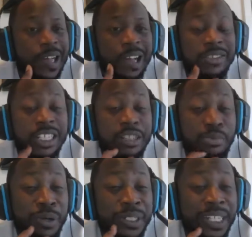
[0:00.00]
I was
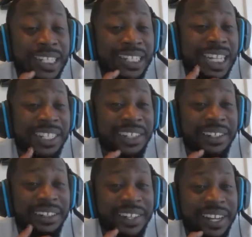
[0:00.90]
disappointed in his
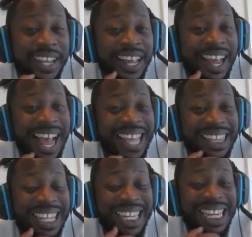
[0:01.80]
tenure. I
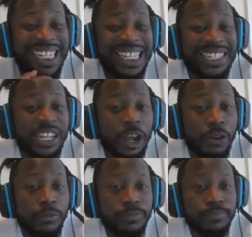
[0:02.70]
think he needs to go.